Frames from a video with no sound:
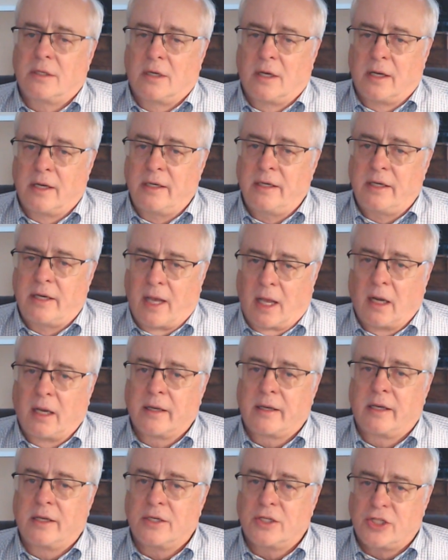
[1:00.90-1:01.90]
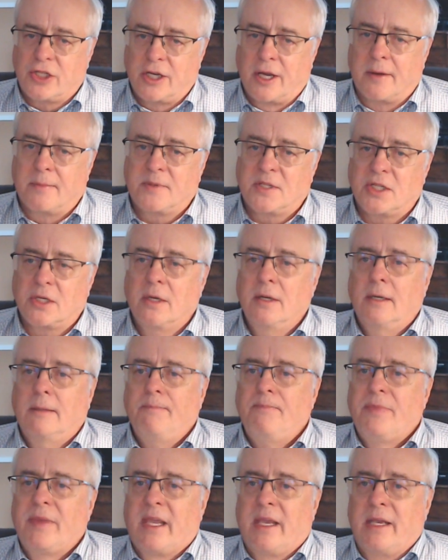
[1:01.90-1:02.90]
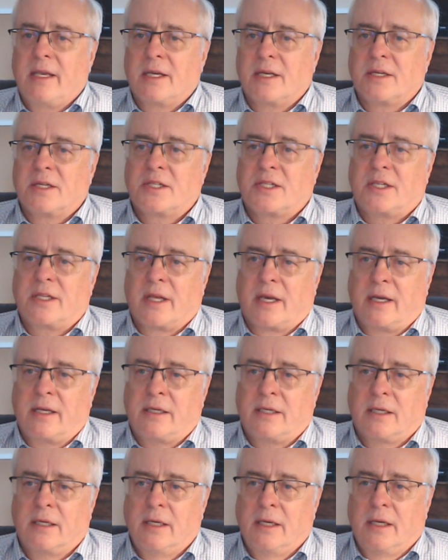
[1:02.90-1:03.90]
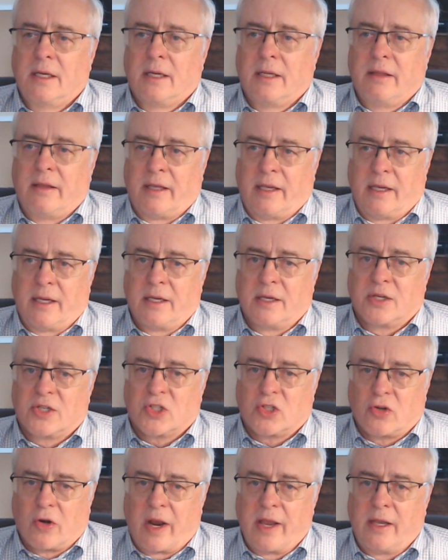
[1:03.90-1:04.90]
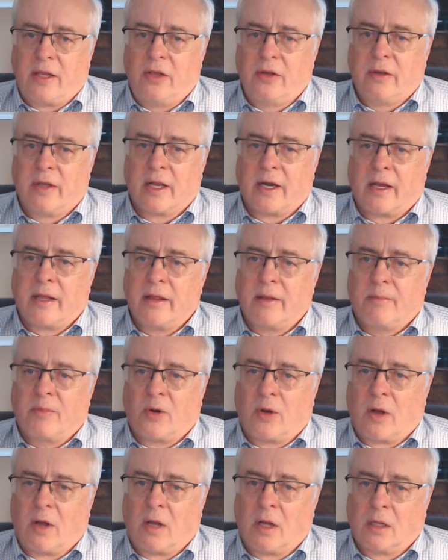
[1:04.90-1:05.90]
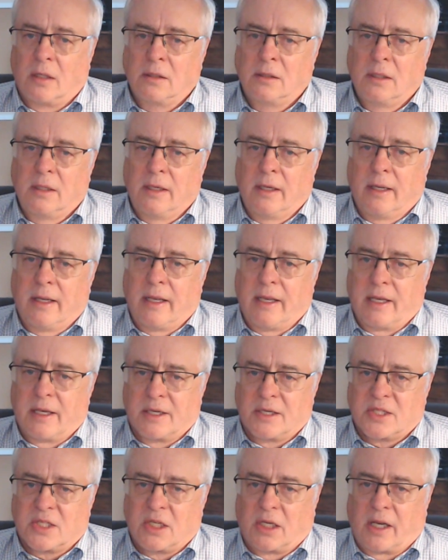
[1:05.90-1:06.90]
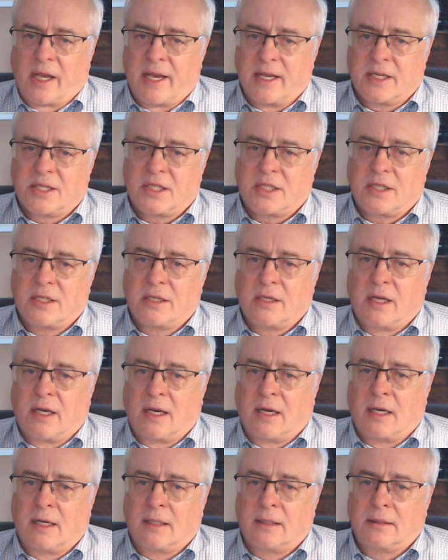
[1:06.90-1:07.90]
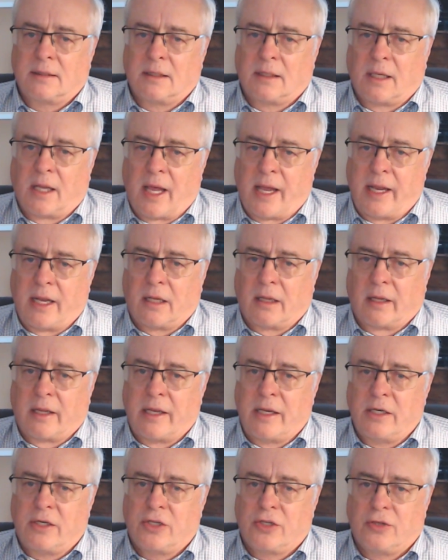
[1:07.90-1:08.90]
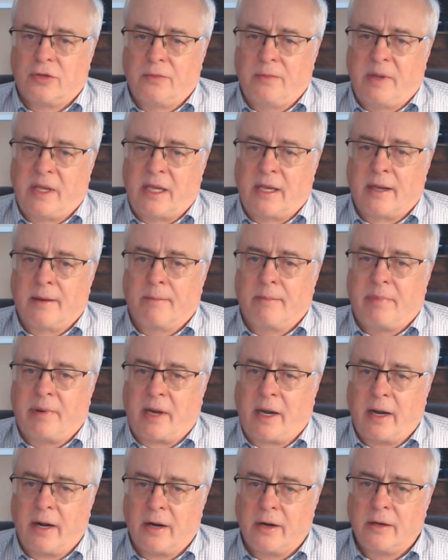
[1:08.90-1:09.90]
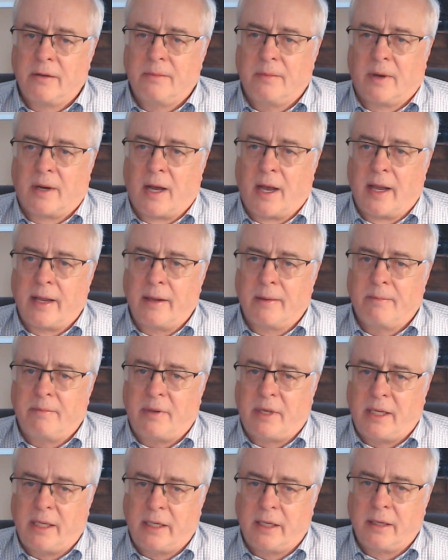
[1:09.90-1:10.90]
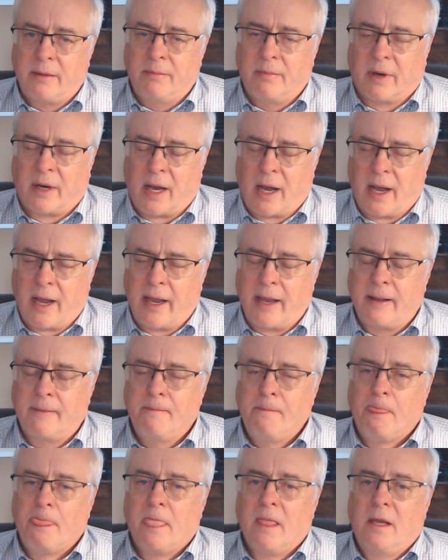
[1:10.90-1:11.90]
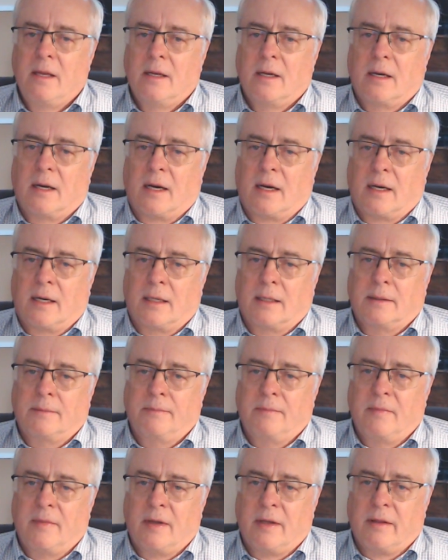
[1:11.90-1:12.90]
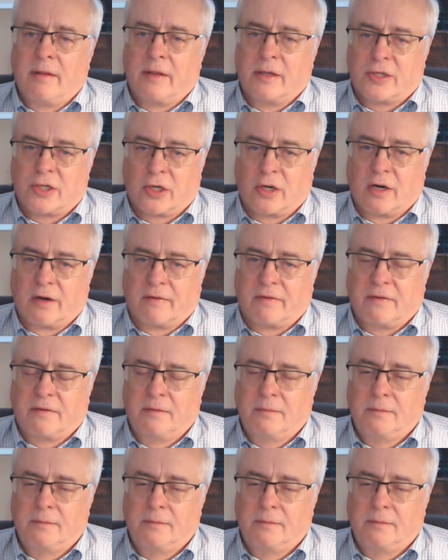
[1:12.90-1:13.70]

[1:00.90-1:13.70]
on delicate chips is that the strike you get on the ball is less likely to be impeded by the turf.